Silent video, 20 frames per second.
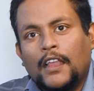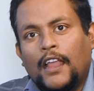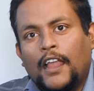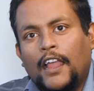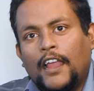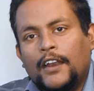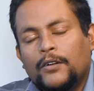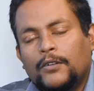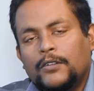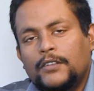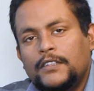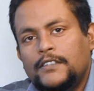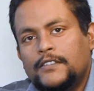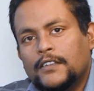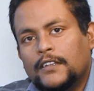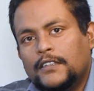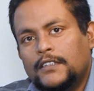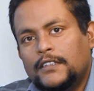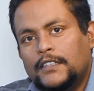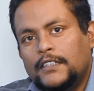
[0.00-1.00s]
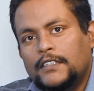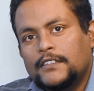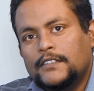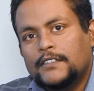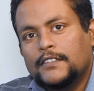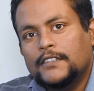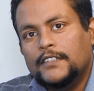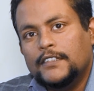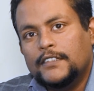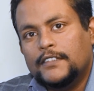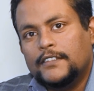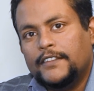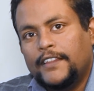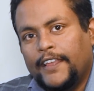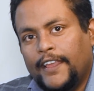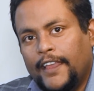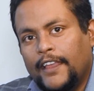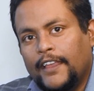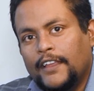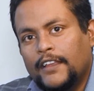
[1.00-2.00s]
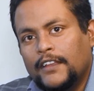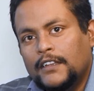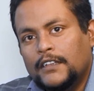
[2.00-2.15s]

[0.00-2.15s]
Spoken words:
and all these other things. It's there.